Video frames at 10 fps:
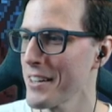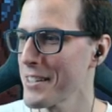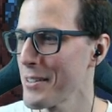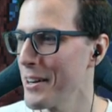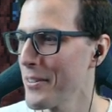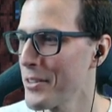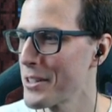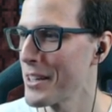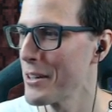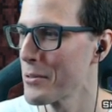there as well.
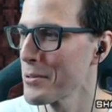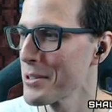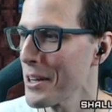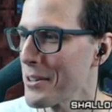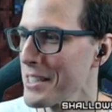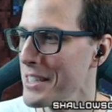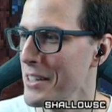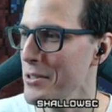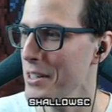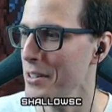The rule was only
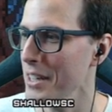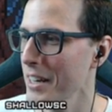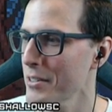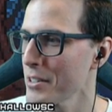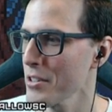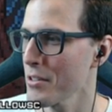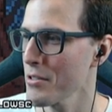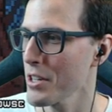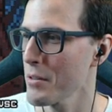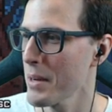sentry, no cannon rush, no
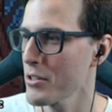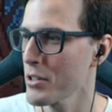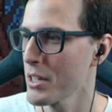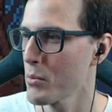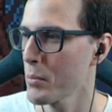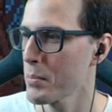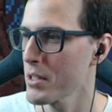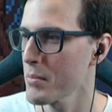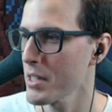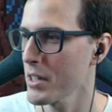shield battery, warp
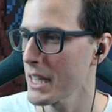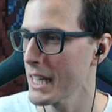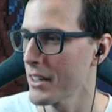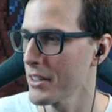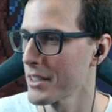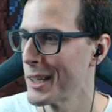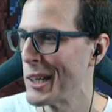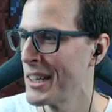prisms are allowed.